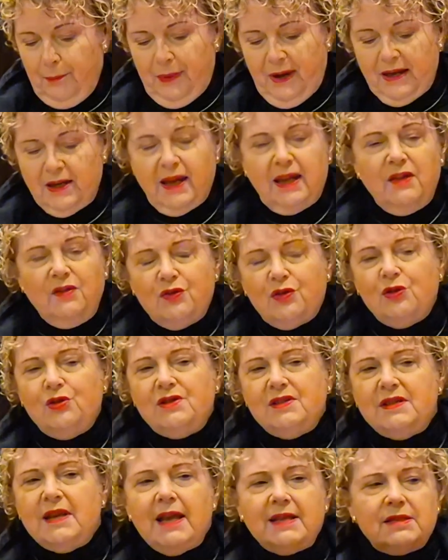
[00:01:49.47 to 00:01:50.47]
but
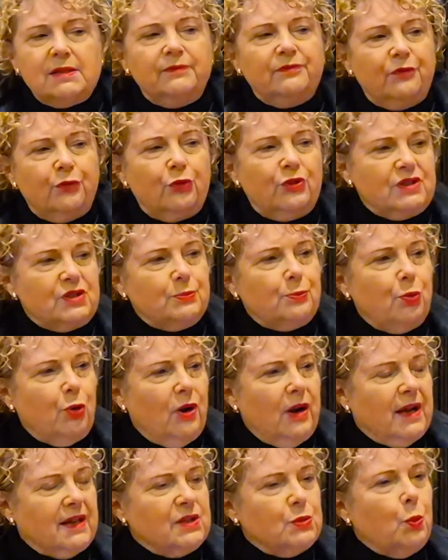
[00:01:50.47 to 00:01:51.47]
enthusiasm for its
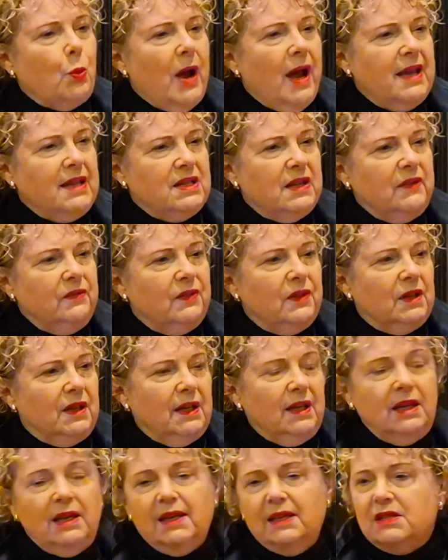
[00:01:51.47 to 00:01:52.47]
products waned in the
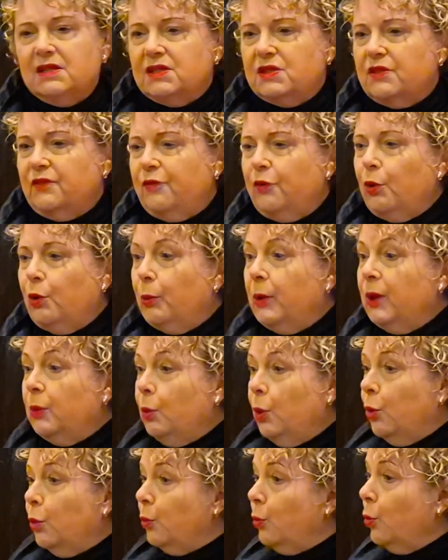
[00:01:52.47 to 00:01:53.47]
years
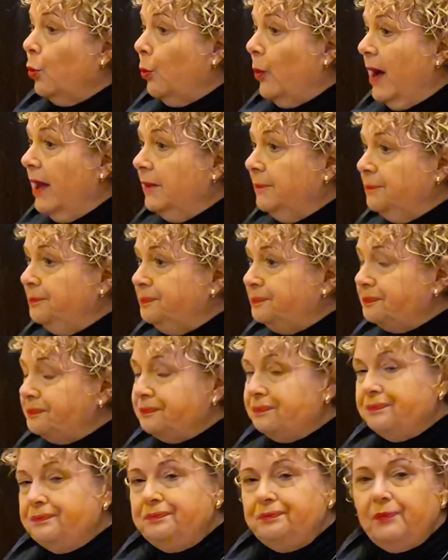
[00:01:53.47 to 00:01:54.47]
following World War I,
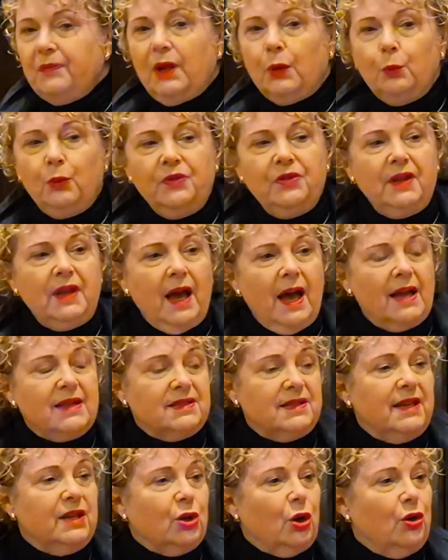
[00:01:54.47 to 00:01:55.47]
with the
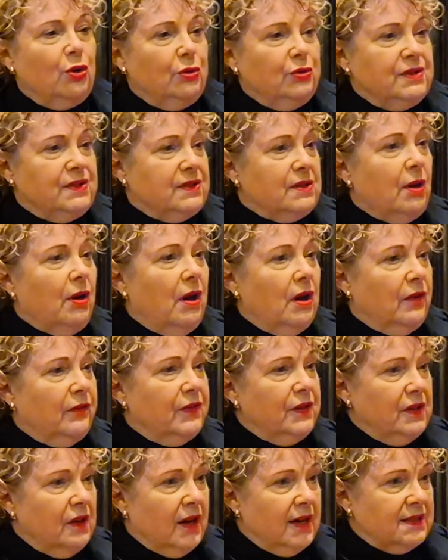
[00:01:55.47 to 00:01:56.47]
Art Deco style
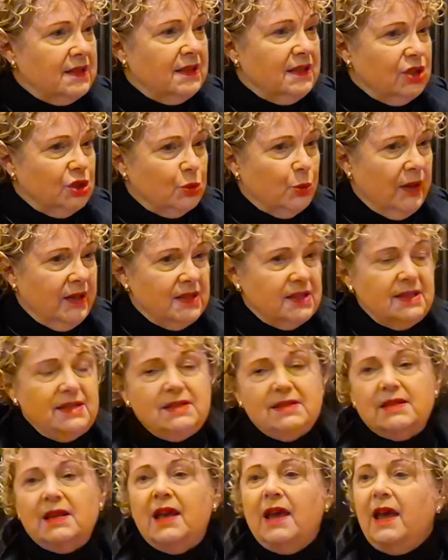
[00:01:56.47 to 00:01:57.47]
of the
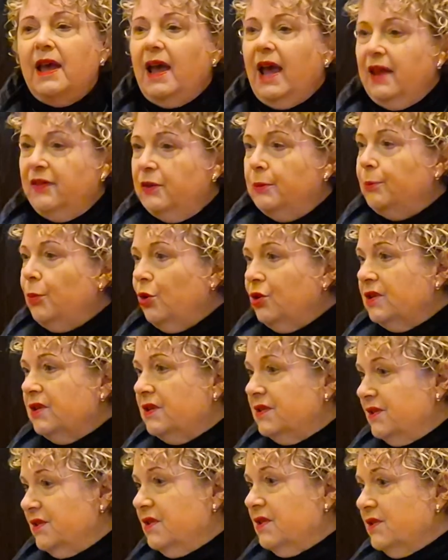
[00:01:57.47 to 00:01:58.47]
1920s and the
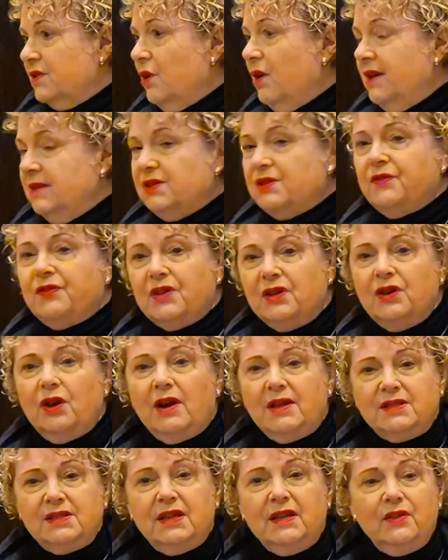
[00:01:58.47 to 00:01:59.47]
modernist designs of the
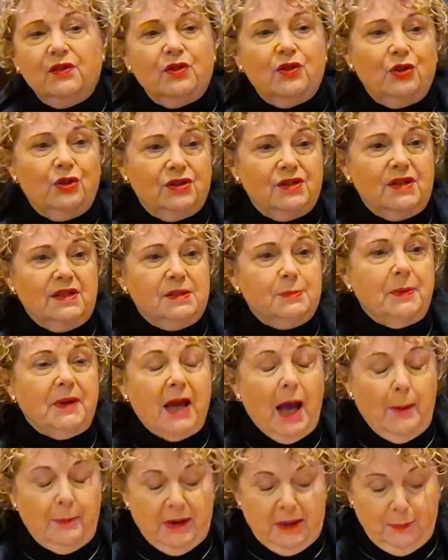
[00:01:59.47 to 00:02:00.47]
1930s
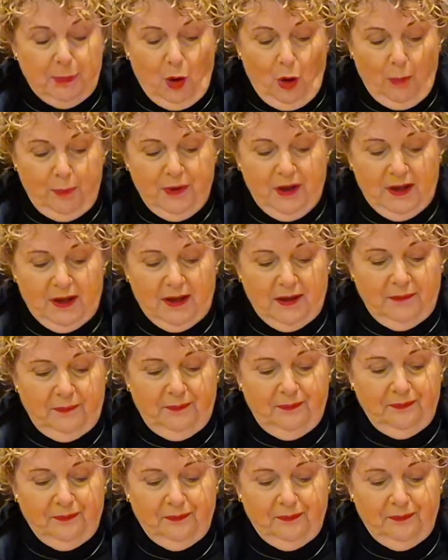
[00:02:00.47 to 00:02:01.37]
becoming popular.